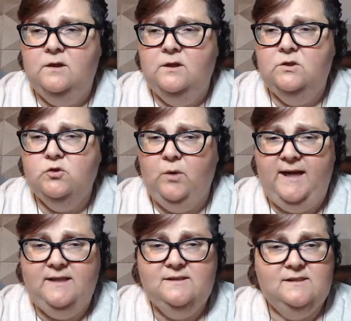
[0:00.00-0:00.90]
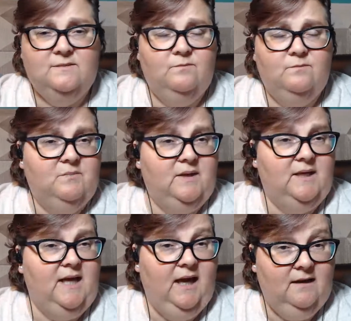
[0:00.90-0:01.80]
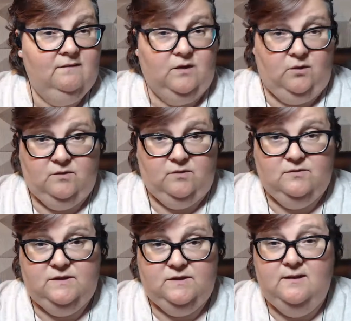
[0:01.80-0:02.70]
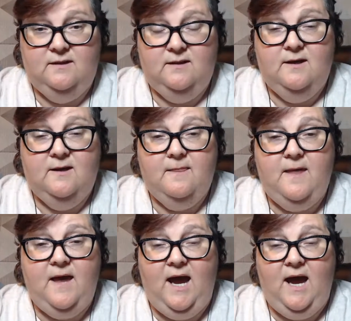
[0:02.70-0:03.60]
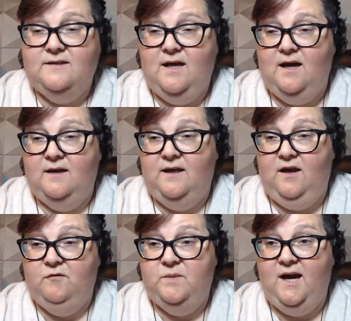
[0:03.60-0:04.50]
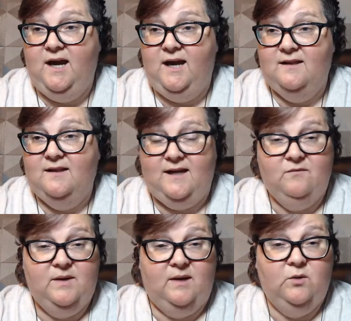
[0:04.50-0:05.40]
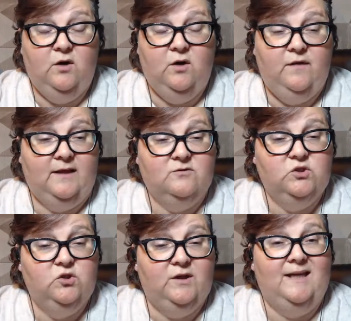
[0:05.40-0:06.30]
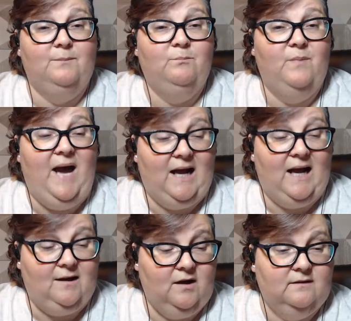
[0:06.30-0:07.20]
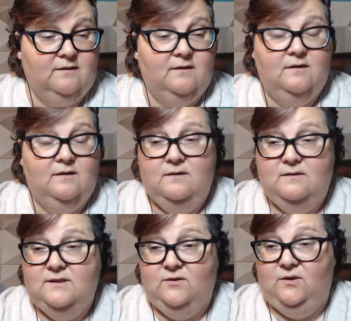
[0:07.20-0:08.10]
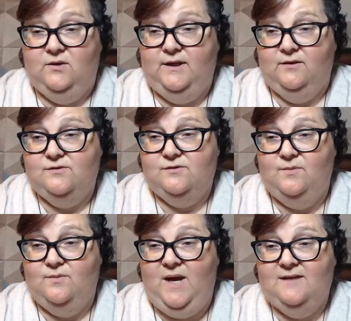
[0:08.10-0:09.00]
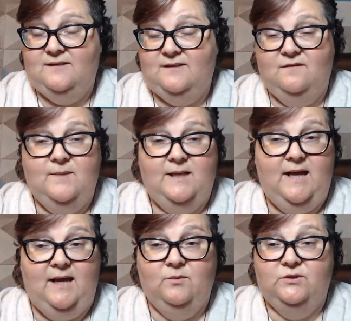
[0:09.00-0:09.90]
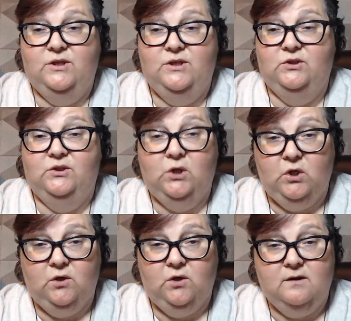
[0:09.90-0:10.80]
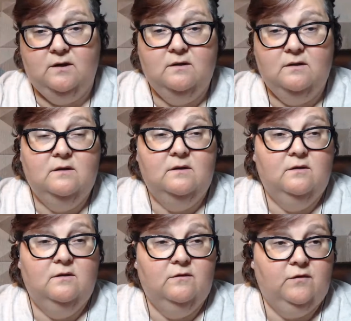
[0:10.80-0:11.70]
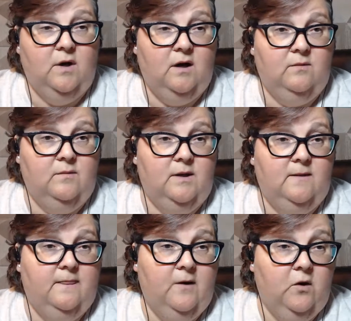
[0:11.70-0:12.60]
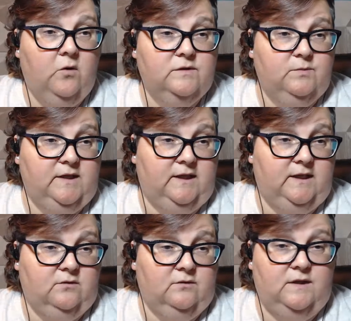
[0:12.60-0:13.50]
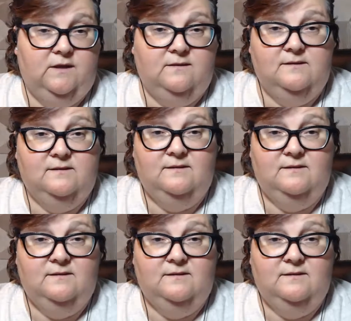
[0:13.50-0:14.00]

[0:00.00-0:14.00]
traits and behaviors that the FBI, like FBI profilers looking back on serial killers from the past, have been able to learn from those particular things.